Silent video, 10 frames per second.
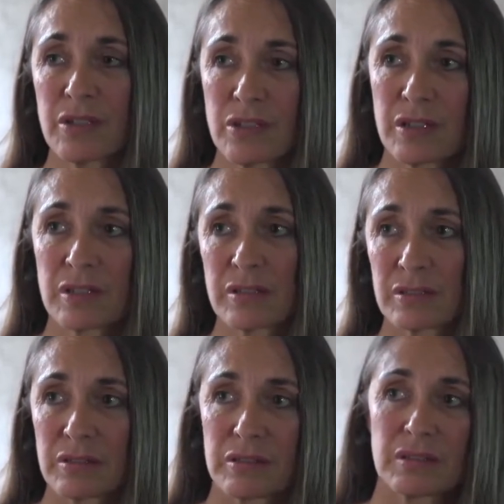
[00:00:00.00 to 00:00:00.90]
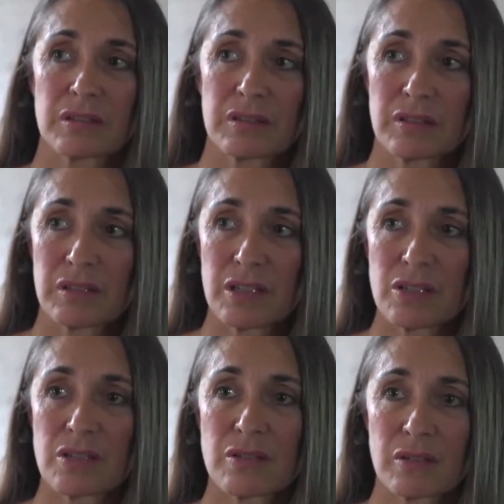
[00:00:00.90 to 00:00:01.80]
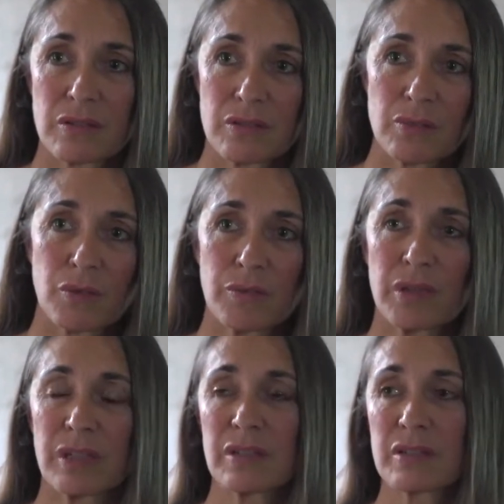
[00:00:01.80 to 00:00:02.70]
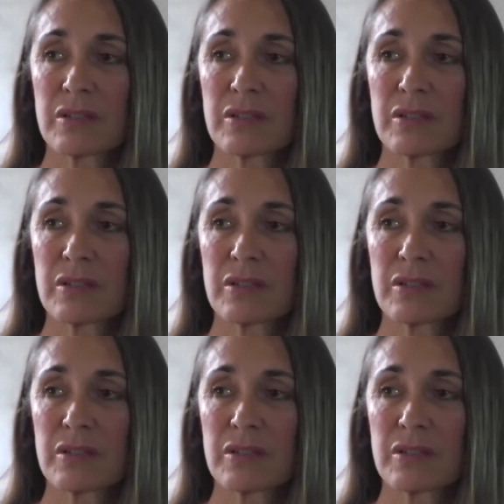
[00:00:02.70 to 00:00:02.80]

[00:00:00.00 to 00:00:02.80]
that she that she started to put me in